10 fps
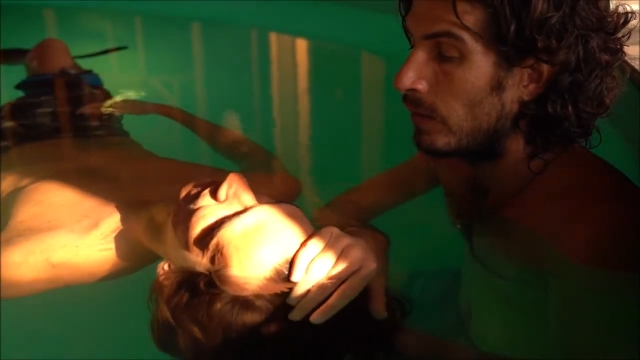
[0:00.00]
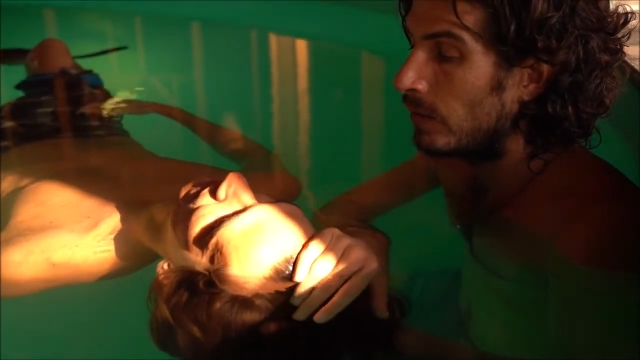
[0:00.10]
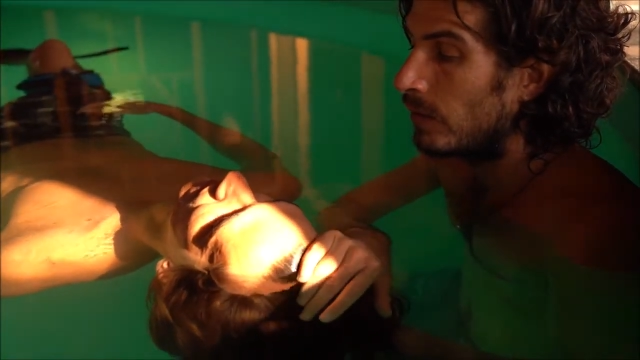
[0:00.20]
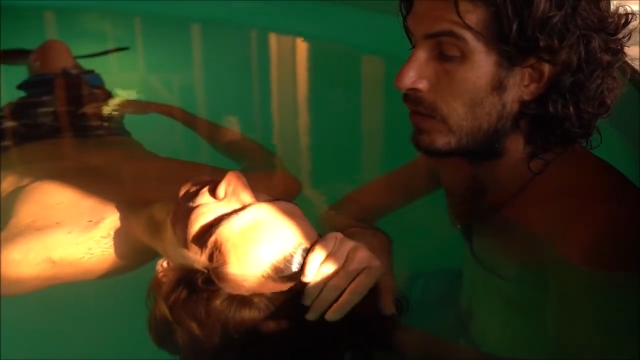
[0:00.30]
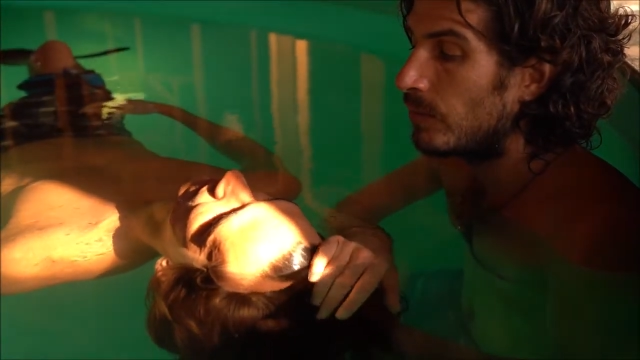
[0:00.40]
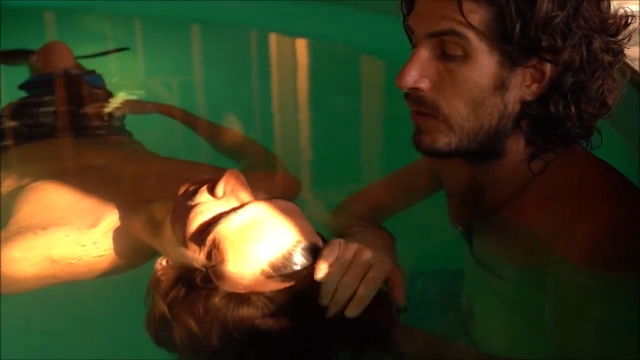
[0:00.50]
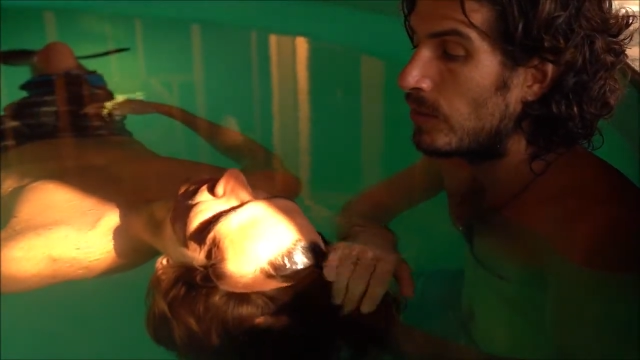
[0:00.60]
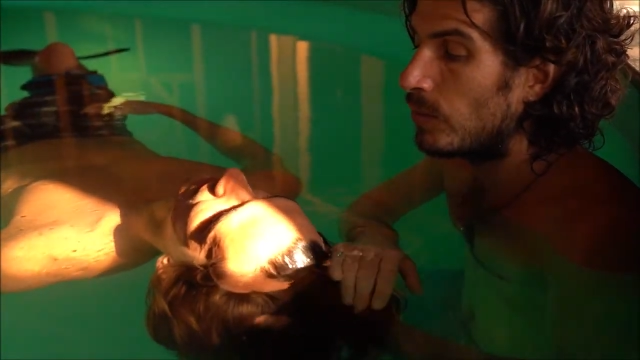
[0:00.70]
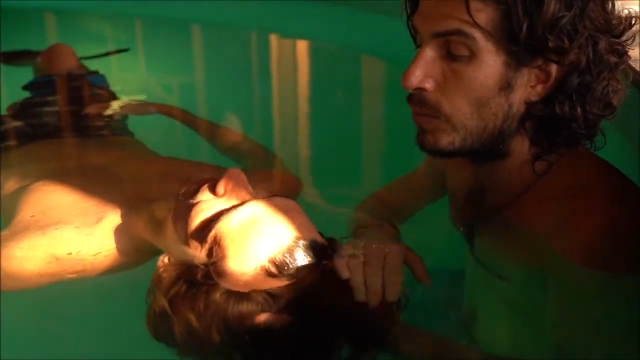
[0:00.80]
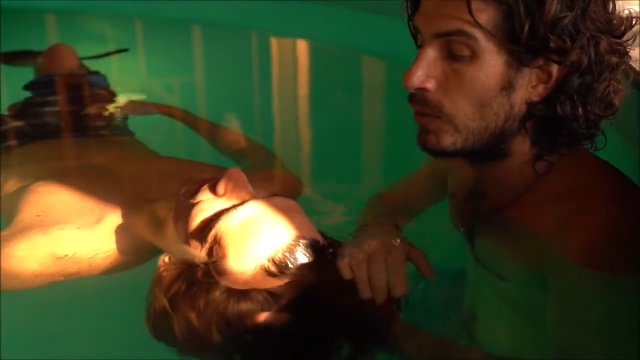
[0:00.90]
Just by
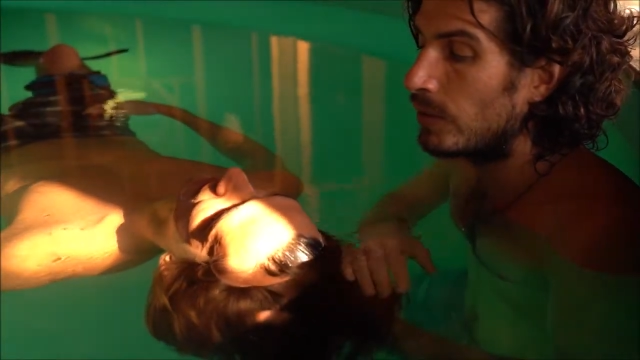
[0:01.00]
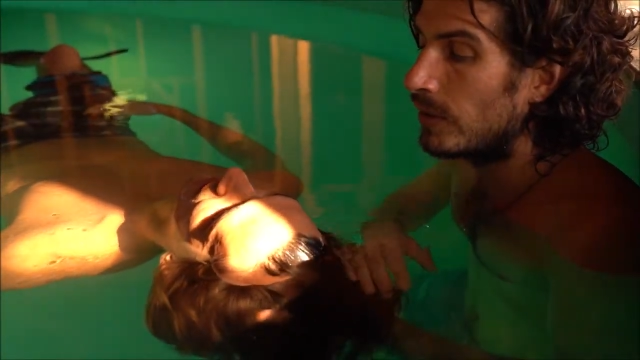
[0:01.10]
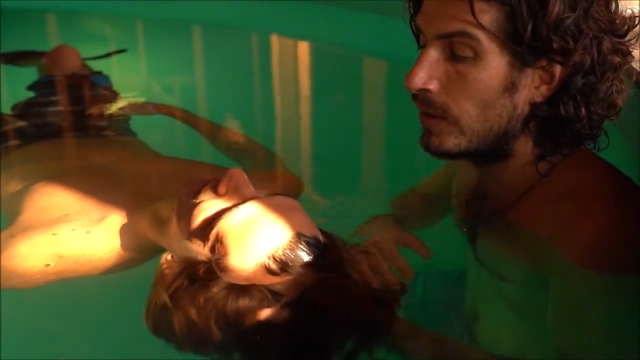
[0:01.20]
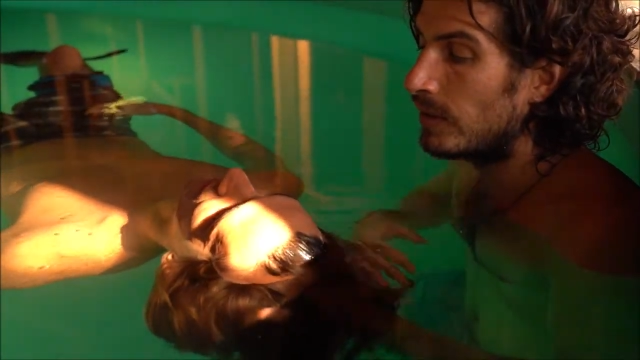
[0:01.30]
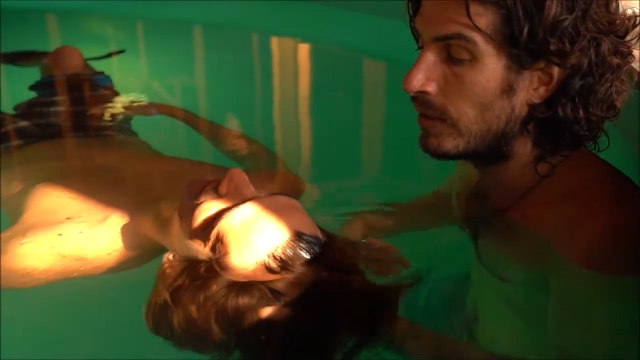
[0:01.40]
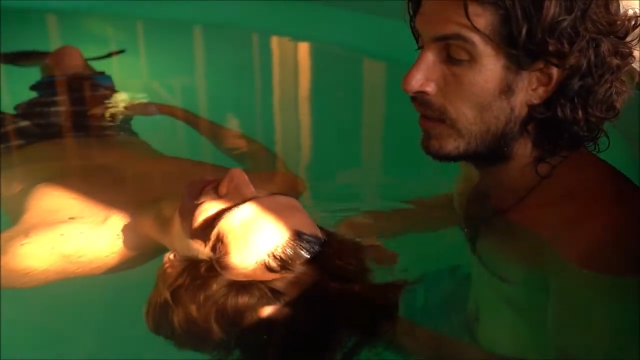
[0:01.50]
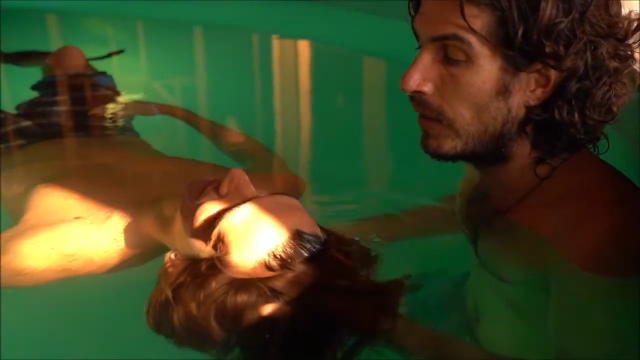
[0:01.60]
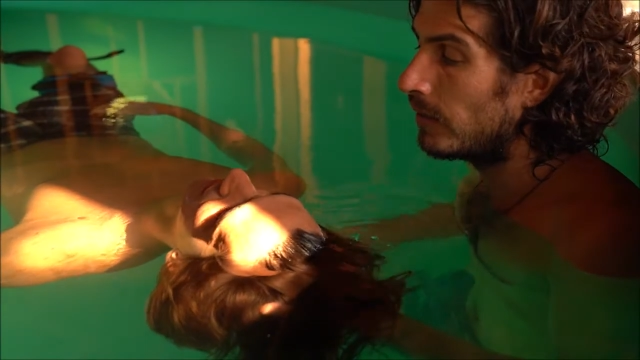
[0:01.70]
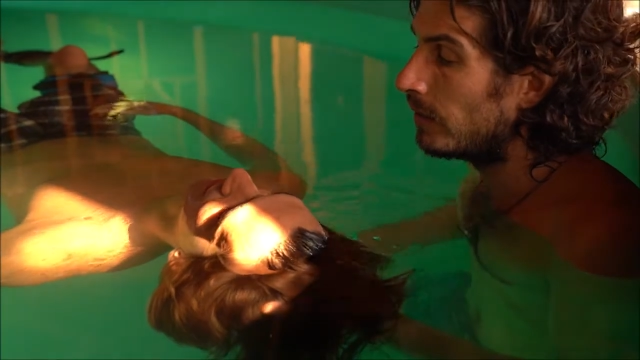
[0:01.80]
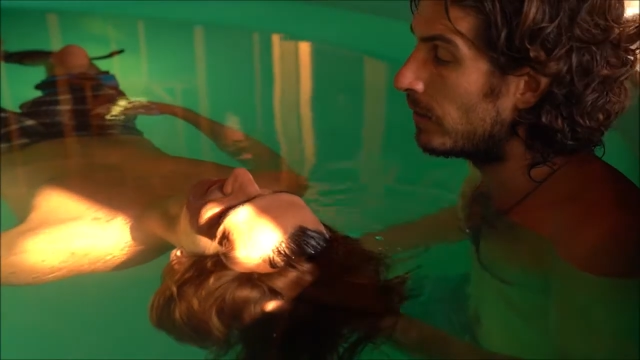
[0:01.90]
supporting his
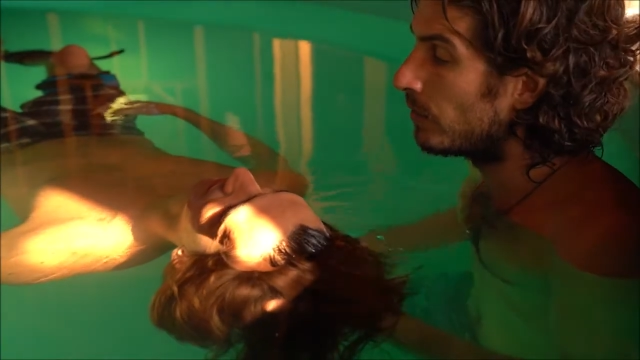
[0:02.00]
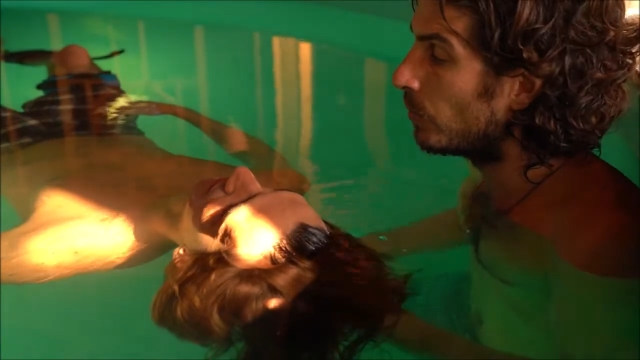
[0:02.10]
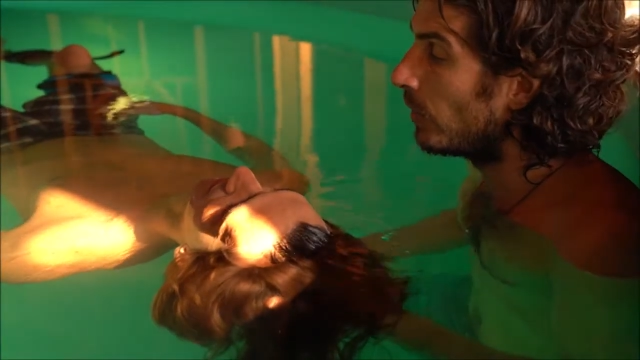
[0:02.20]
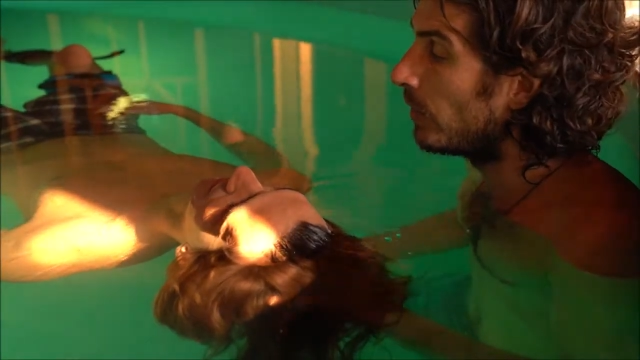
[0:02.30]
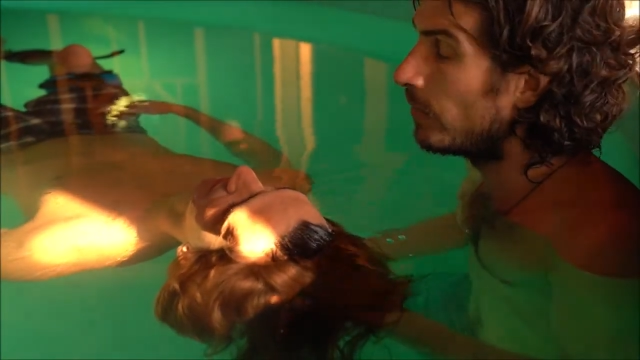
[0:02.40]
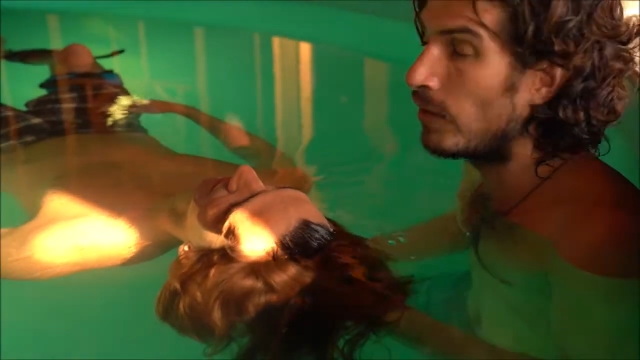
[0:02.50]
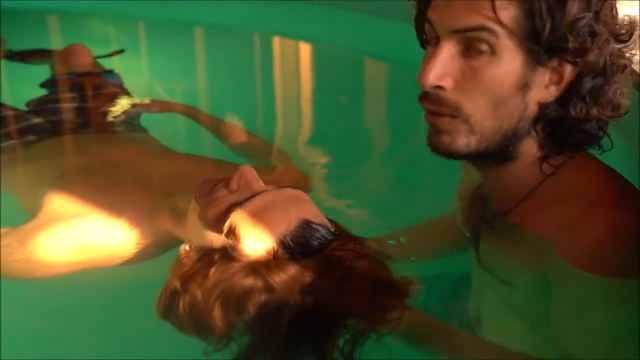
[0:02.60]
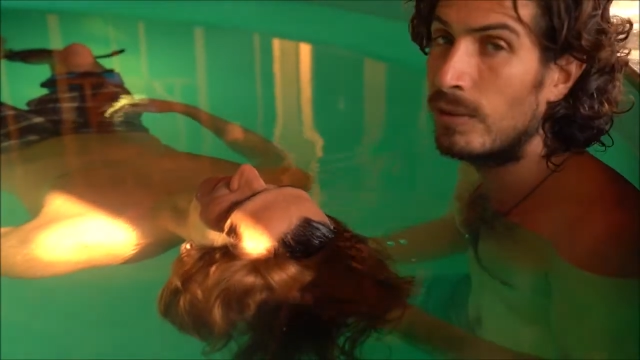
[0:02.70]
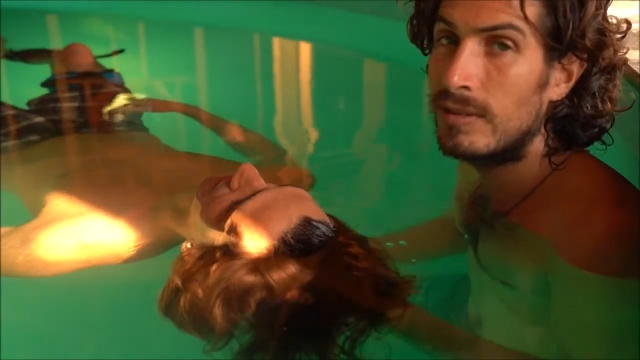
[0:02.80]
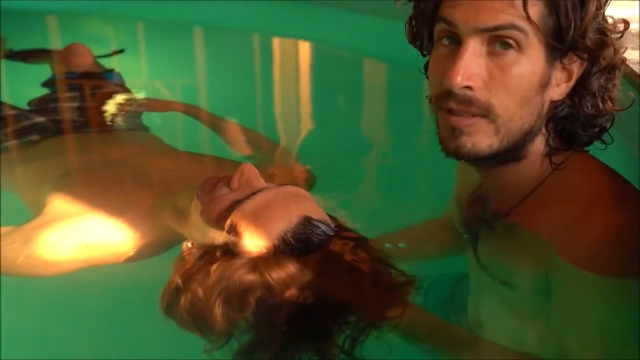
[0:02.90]
head in this way, even
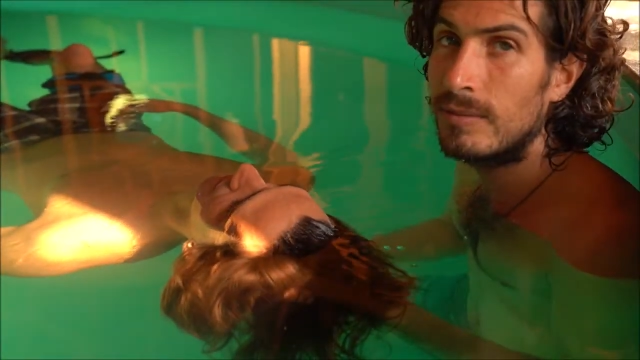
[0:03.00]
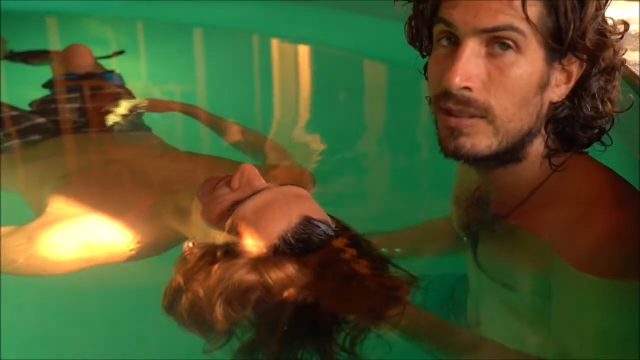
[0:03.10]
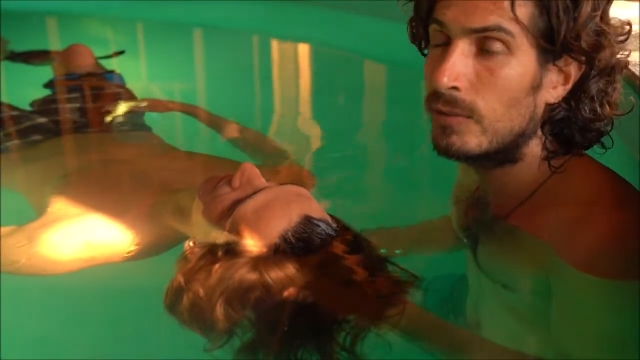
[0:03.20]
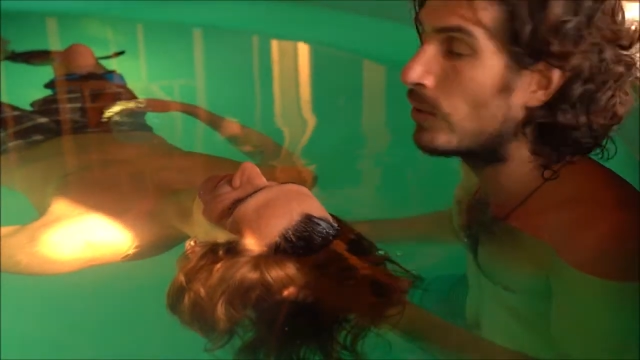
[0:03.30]
though it seems that we're